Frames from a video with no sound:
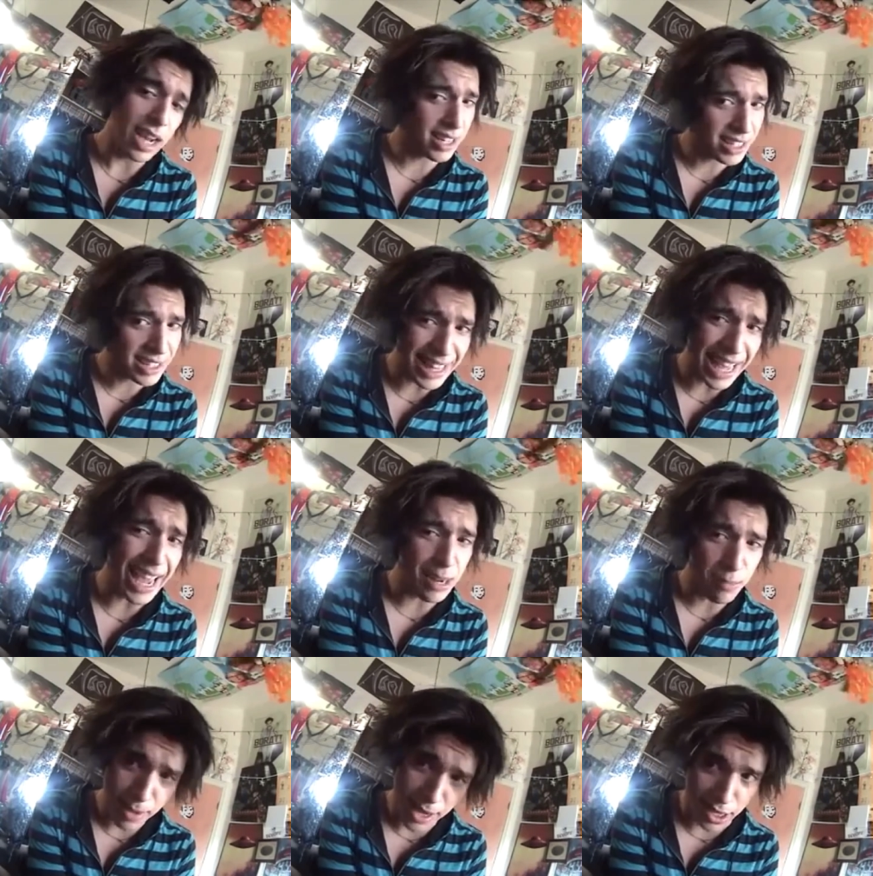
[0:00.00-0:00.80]

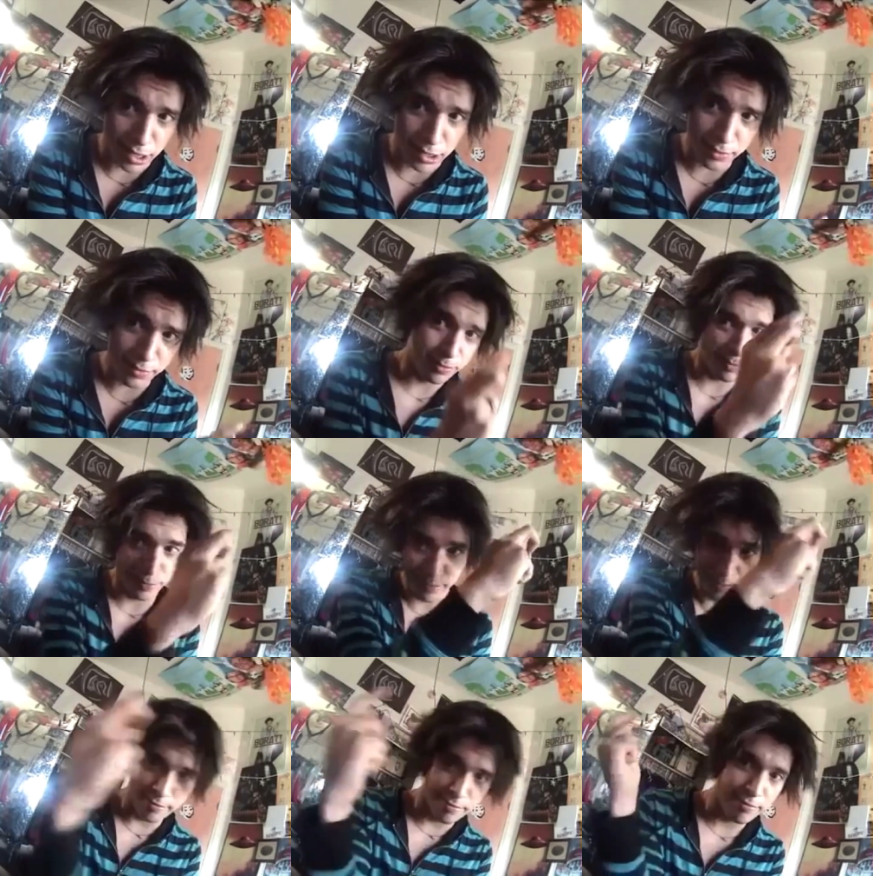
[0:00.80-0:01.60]
Understand me?
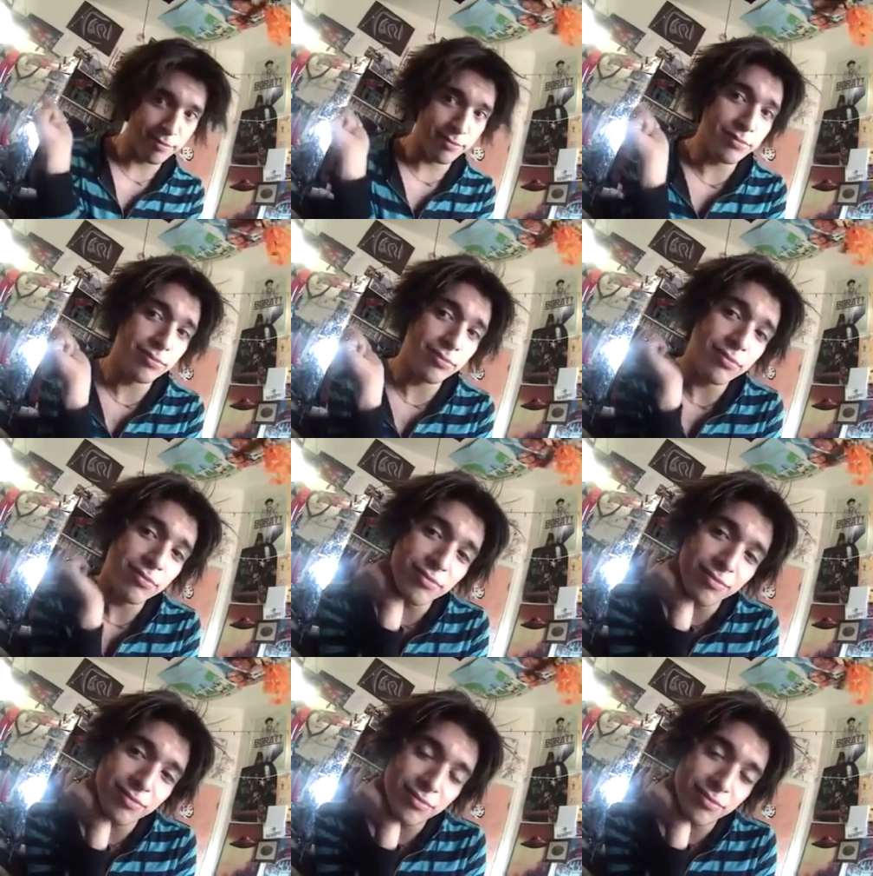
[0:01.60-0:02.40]

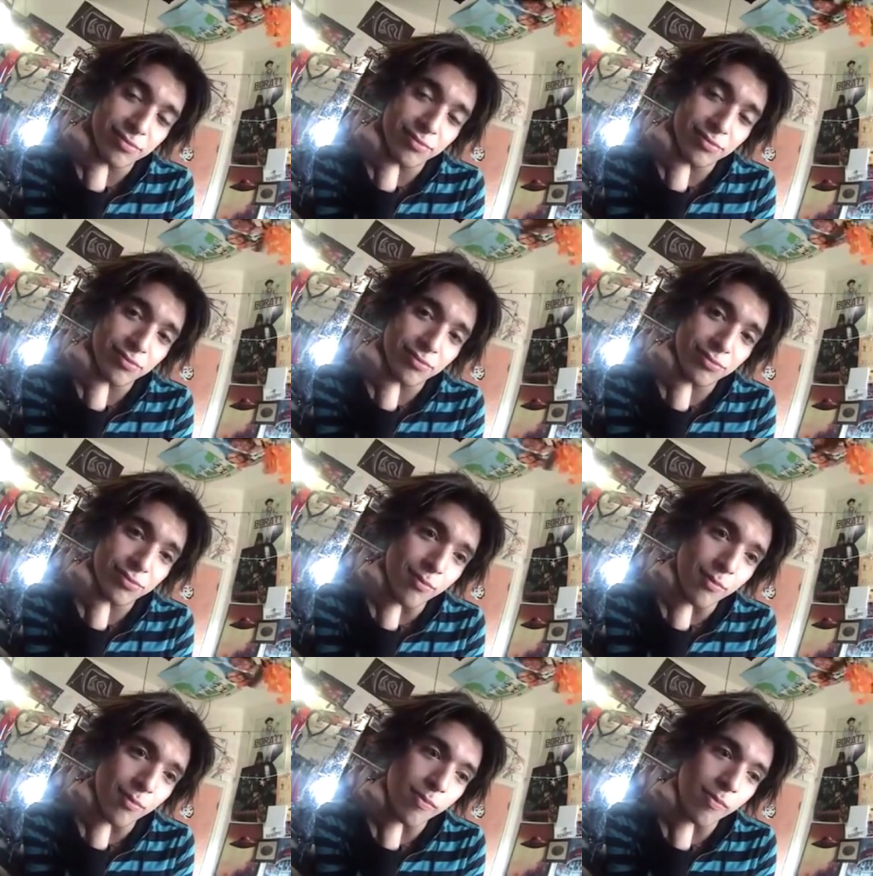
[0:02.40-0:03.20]
Do you happen to
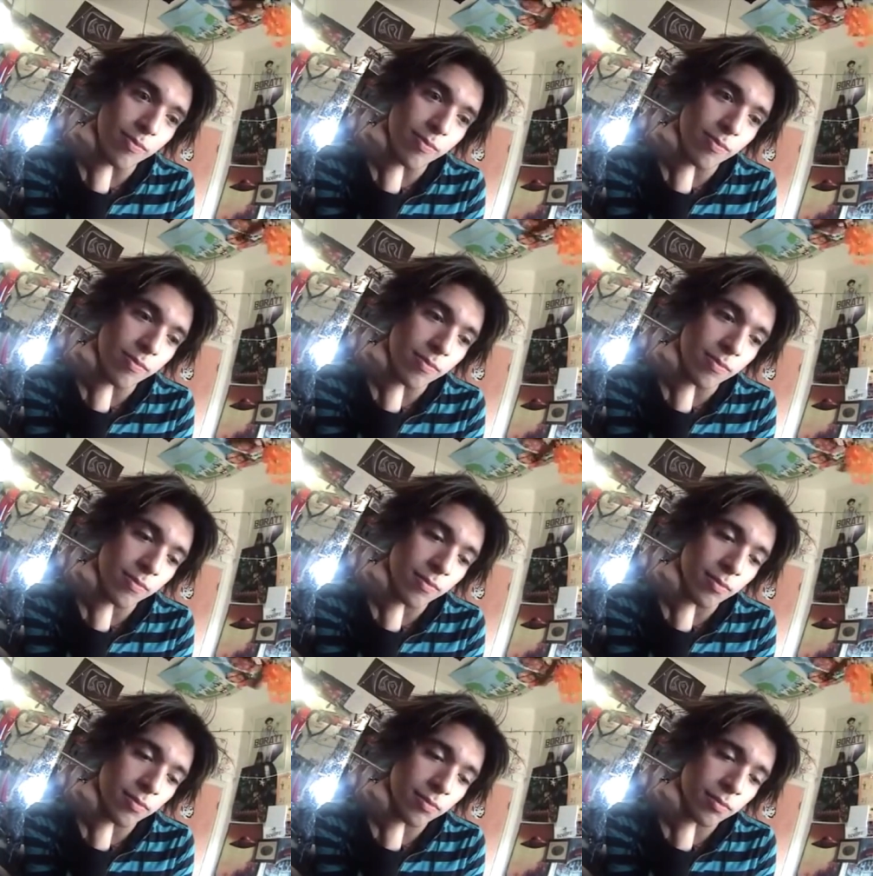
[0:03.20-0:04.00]
have the prescription
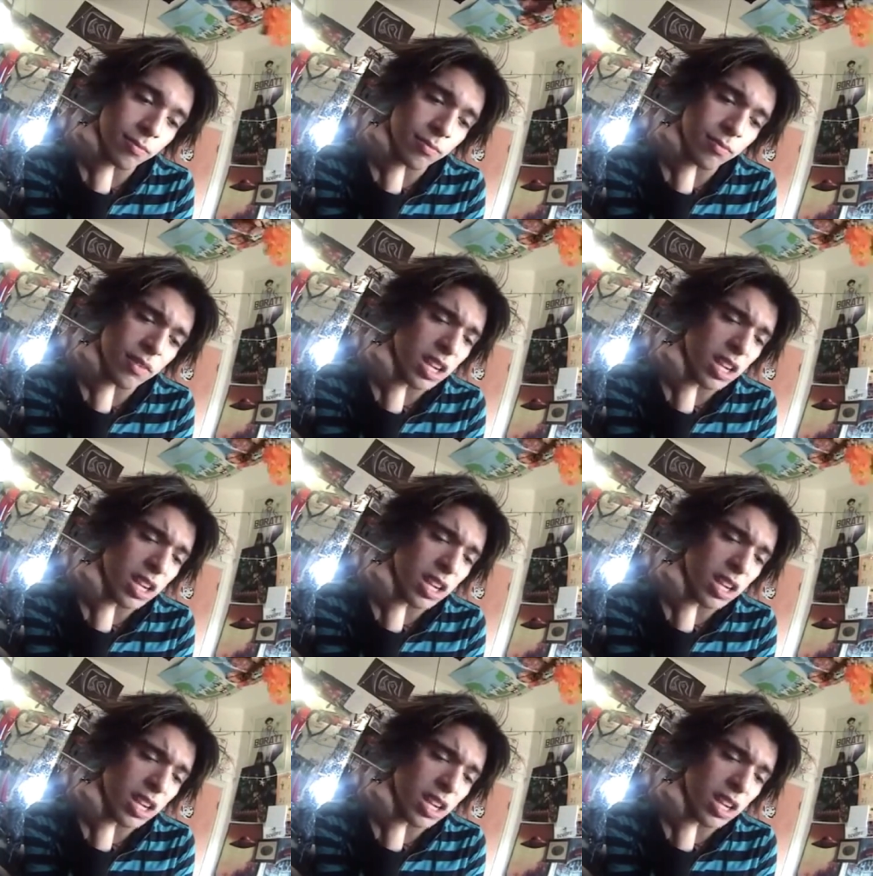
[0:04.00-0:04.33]
number?